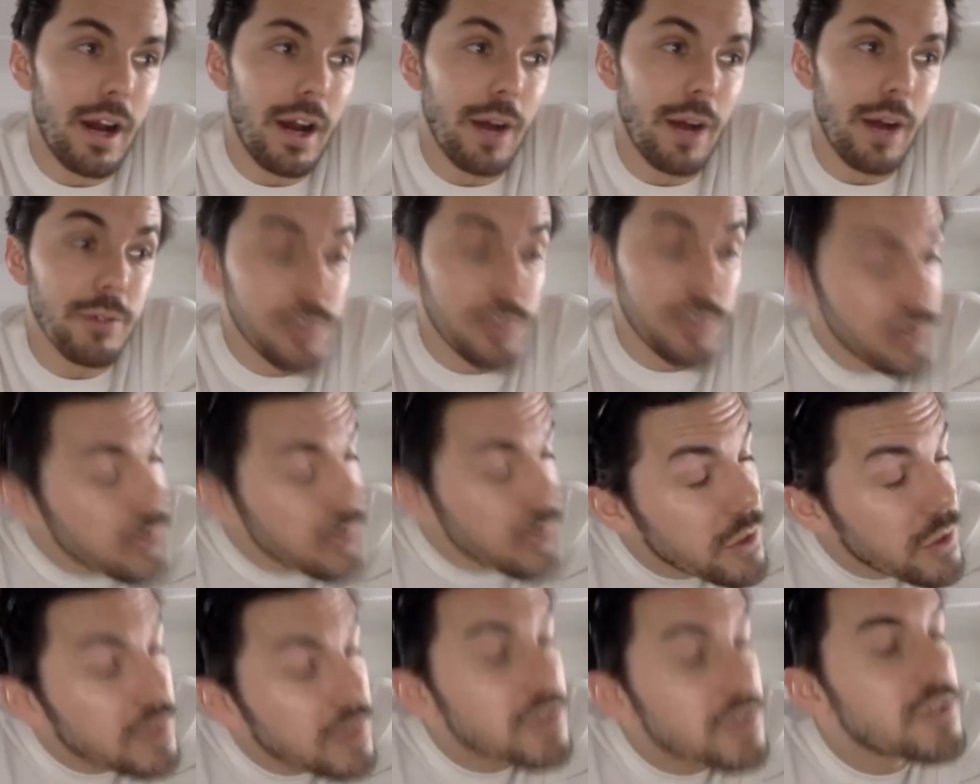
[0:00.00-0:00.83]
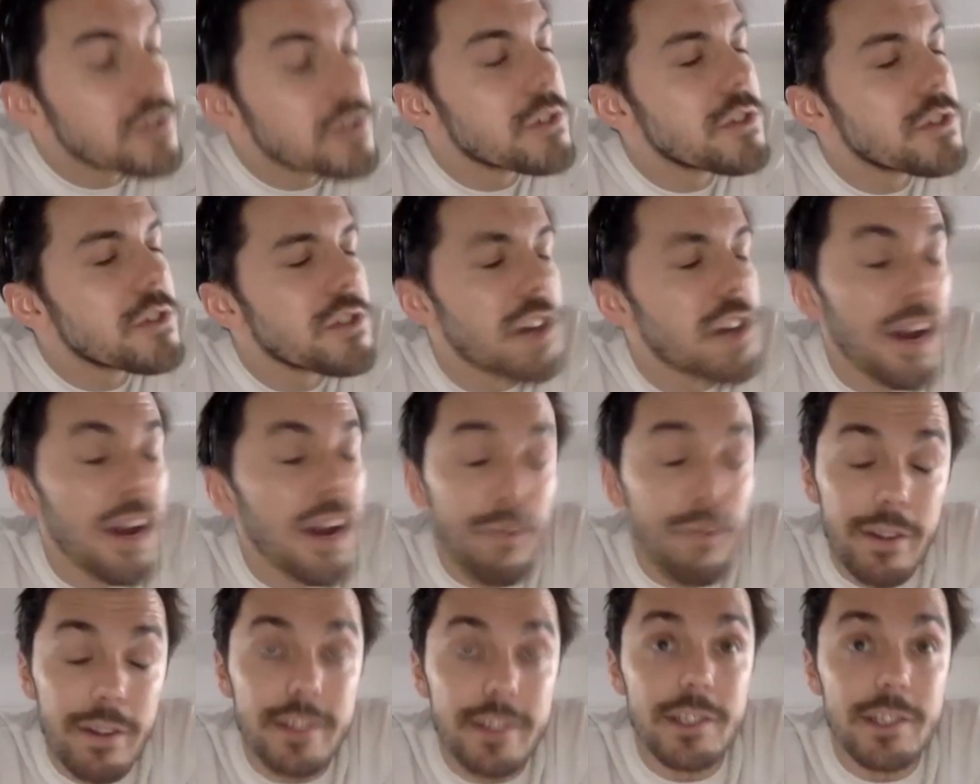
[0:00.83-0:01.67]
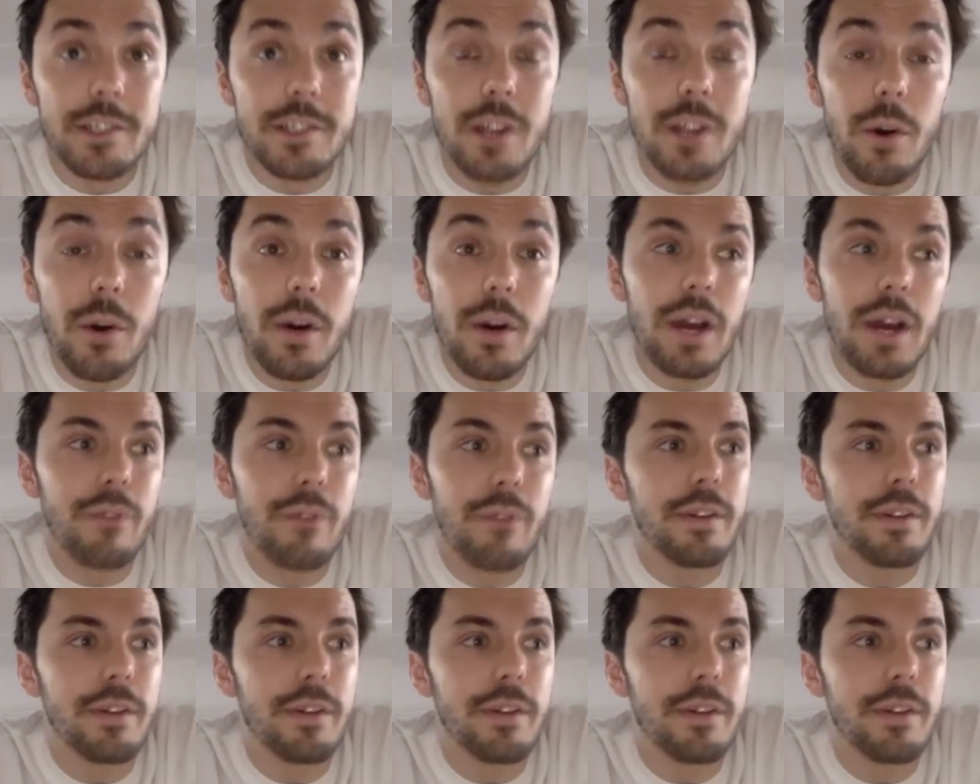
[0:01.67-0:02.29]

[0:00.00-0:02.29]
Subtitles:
I was traveling to Stoke every